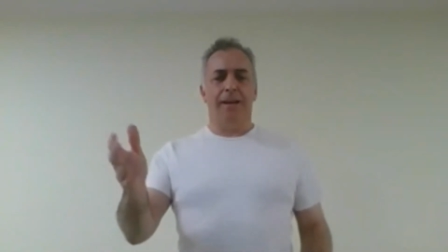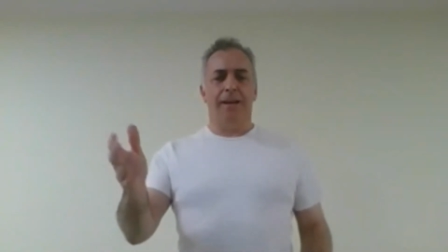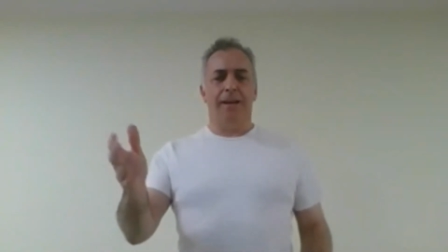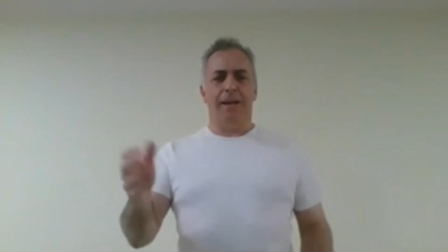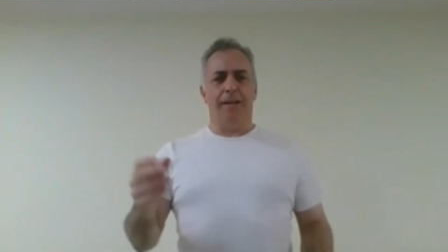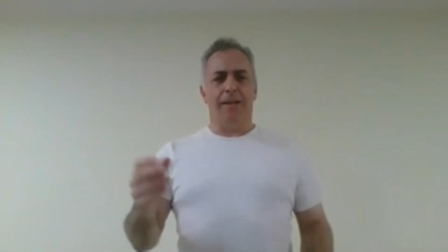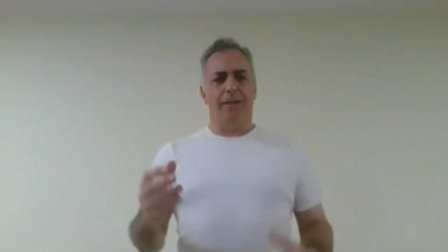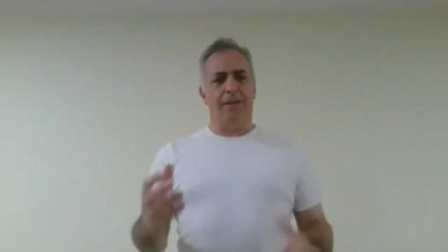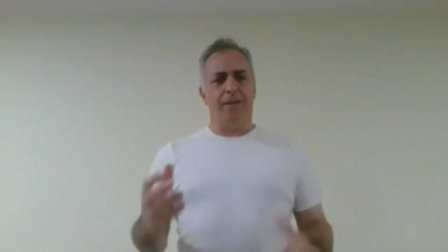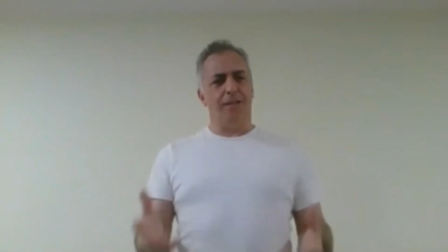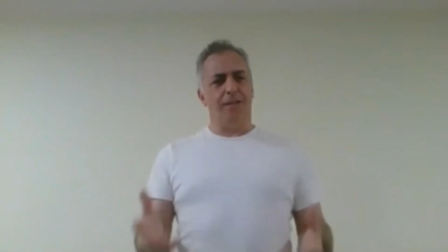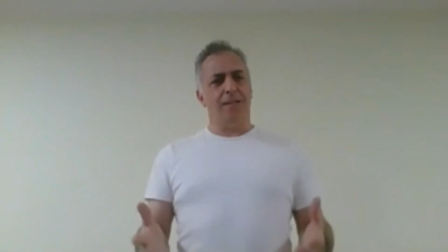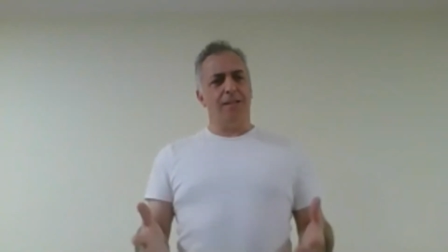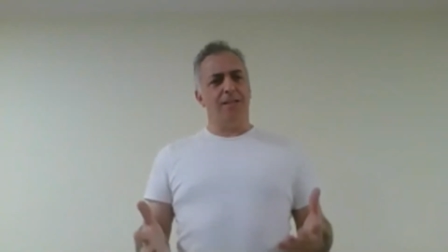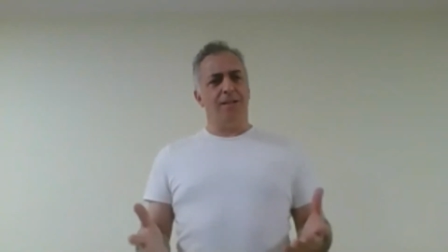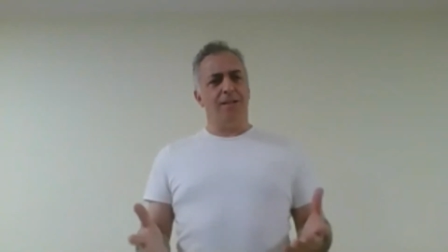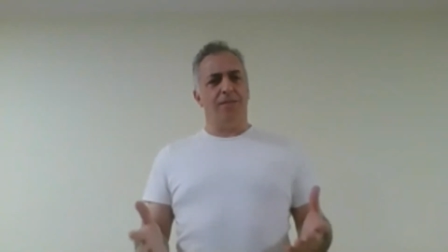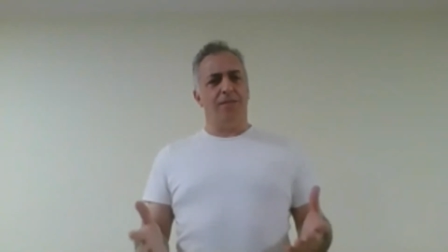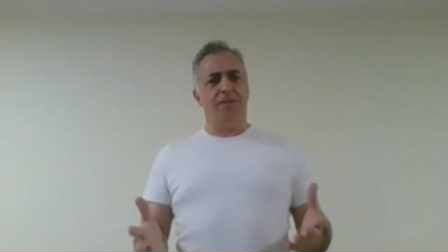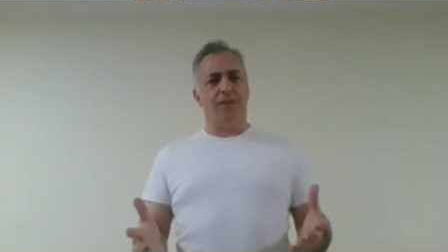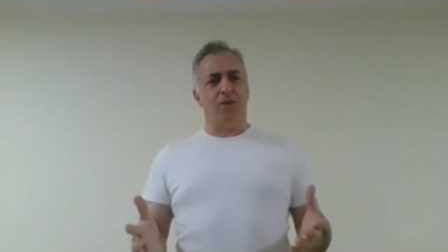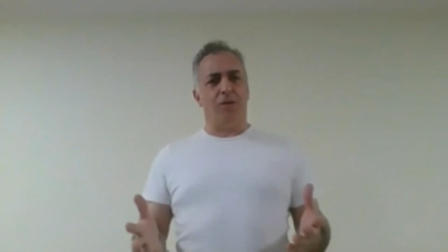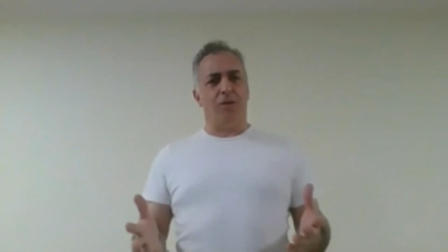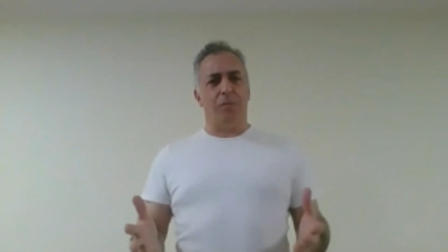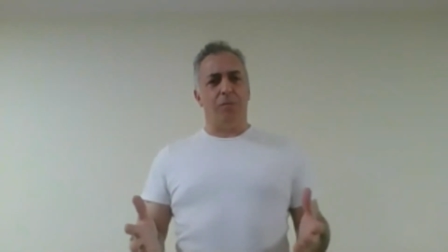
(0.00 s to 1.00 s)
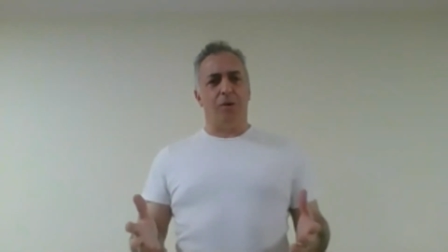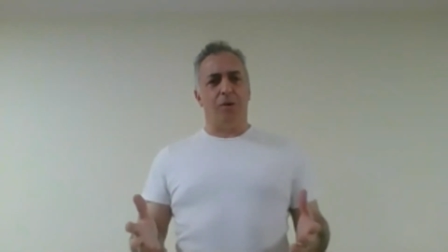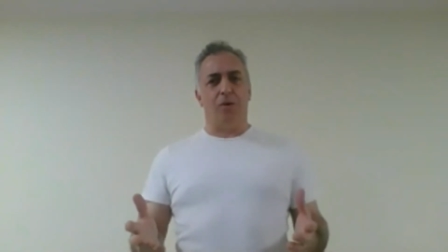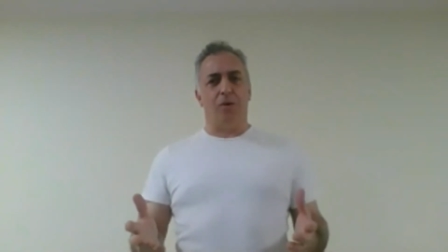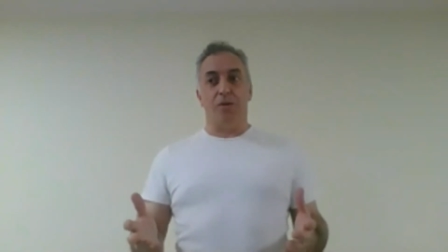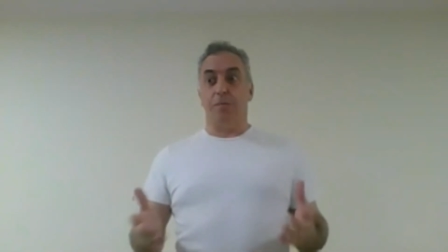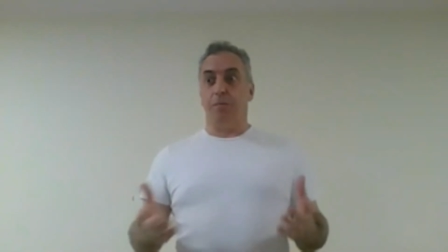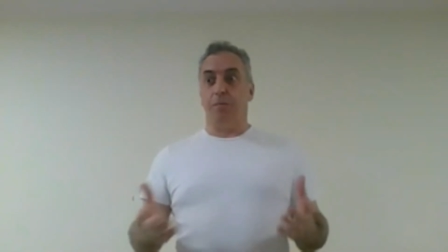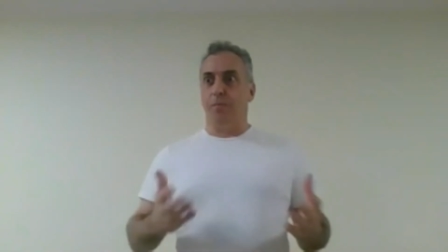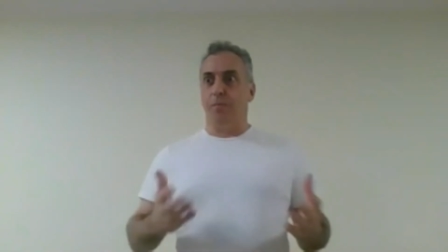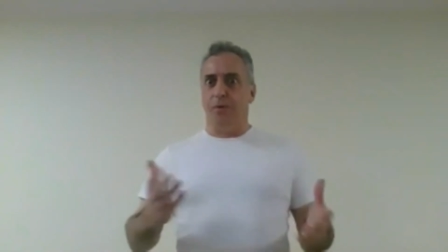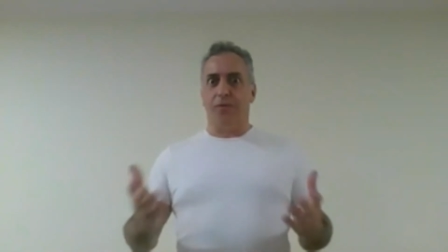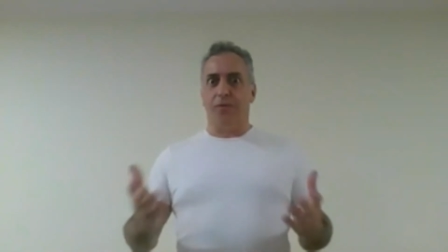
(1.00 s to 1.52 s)
And this is difficult because
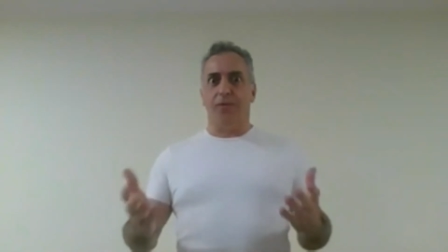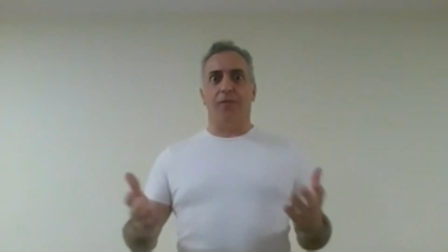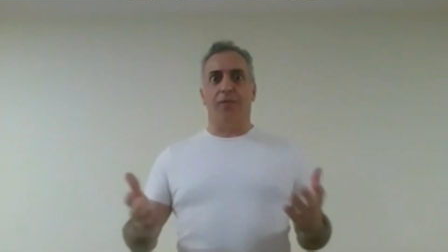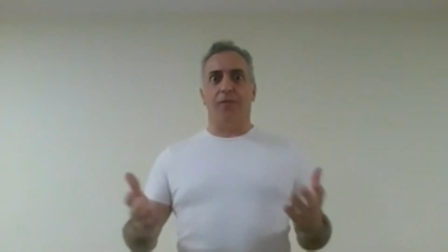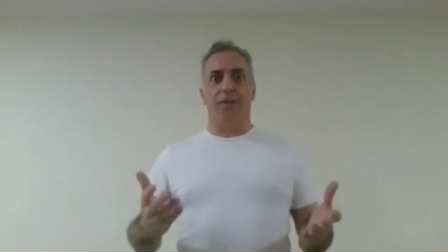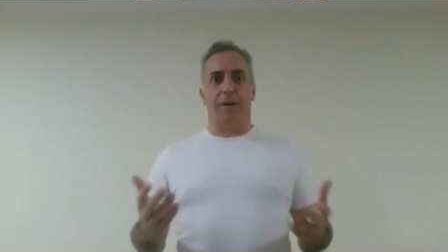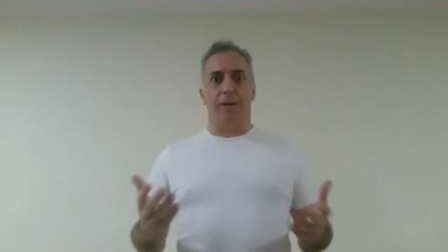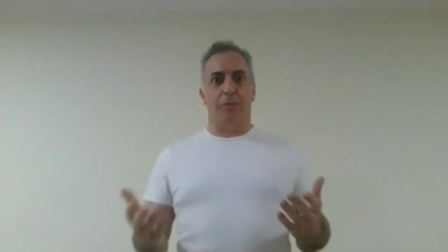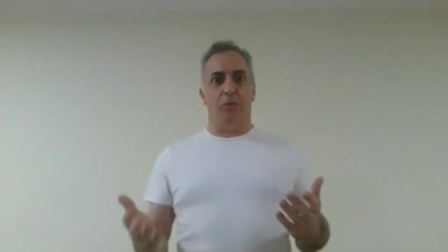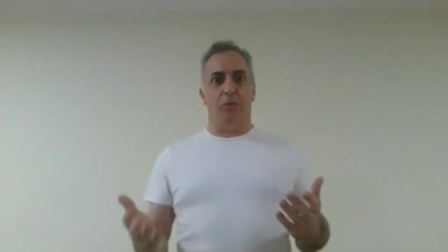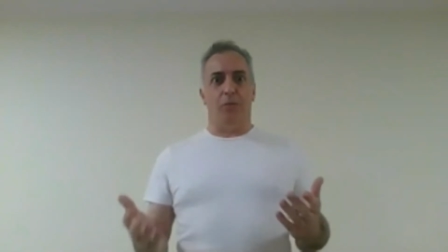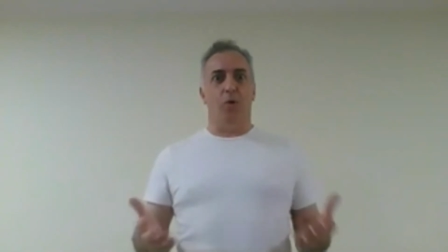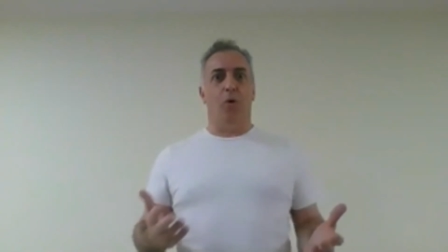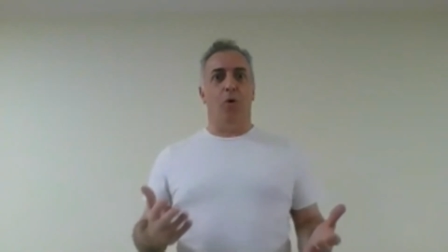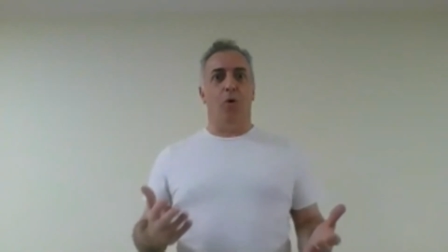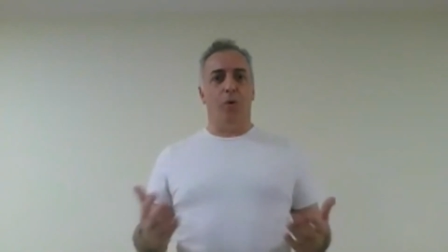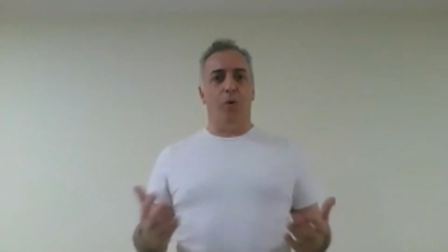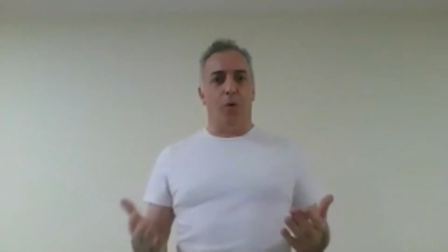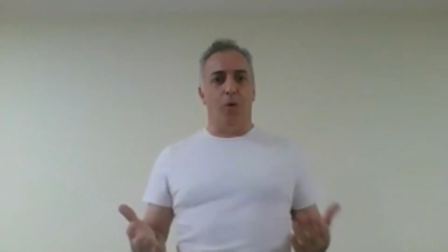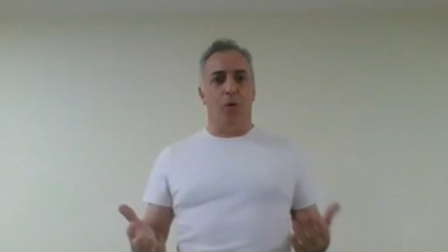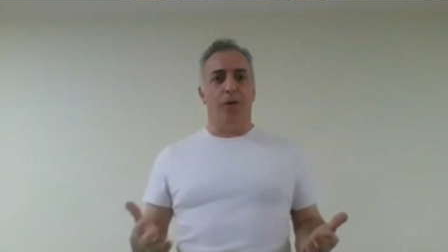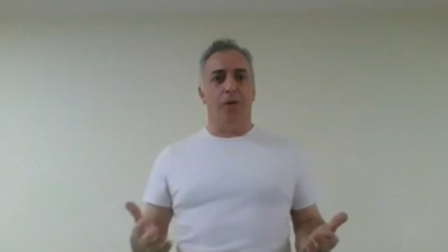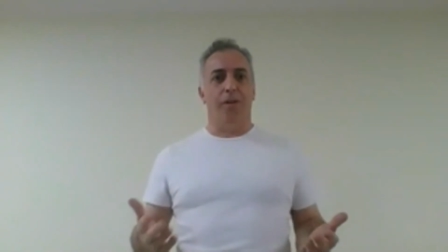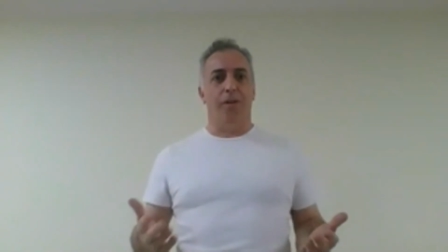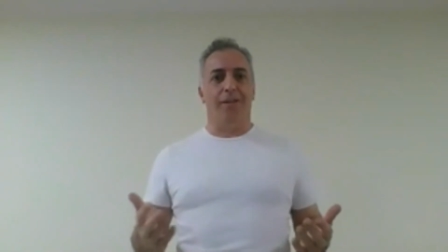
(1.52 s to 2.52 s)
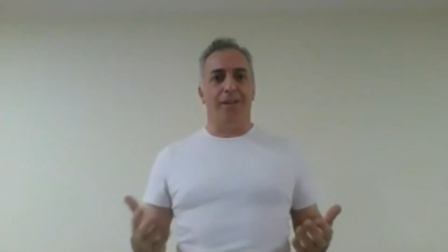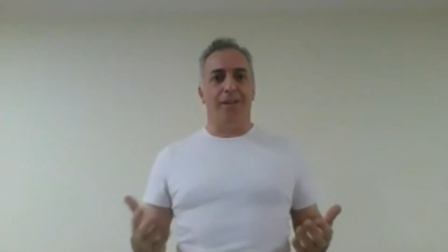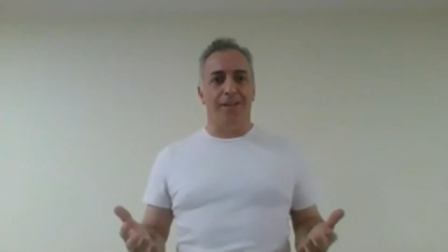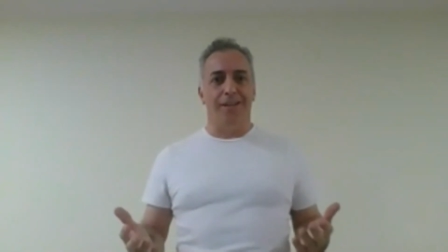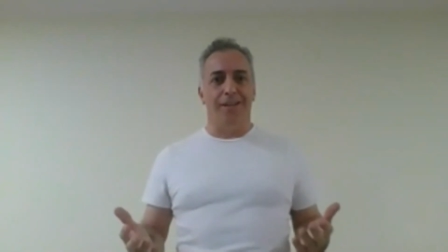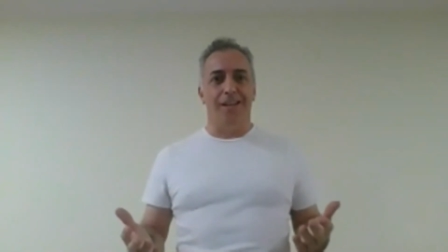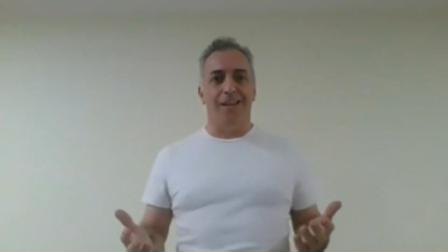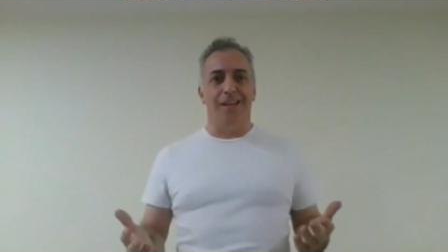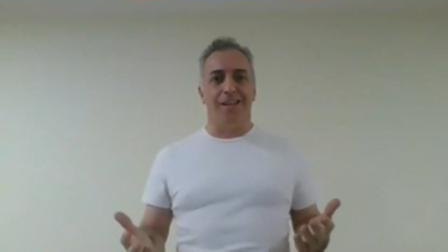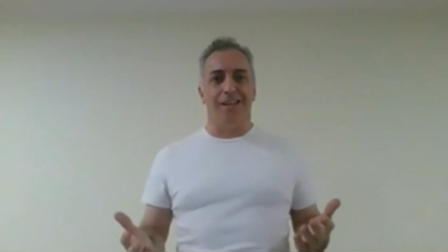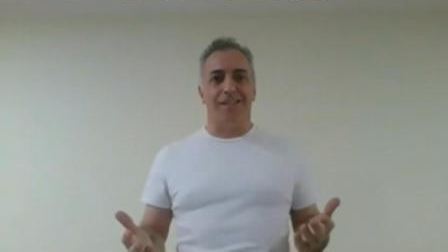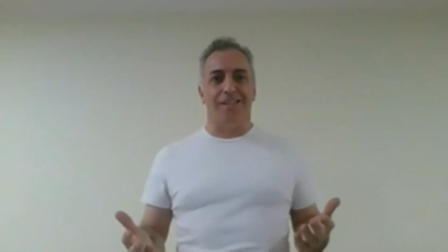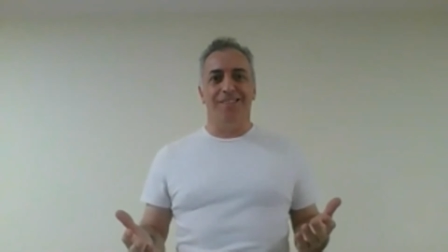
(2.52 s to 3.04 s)
both of them know all the
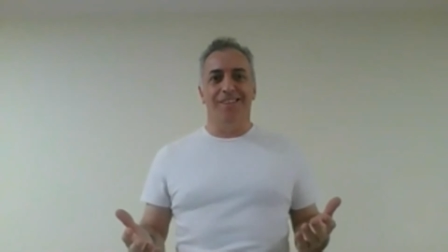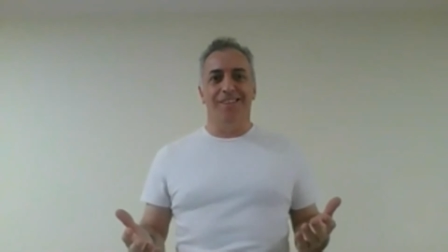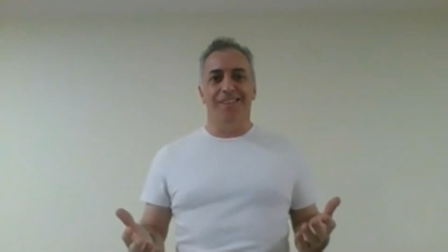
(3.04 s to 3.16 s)
techniques.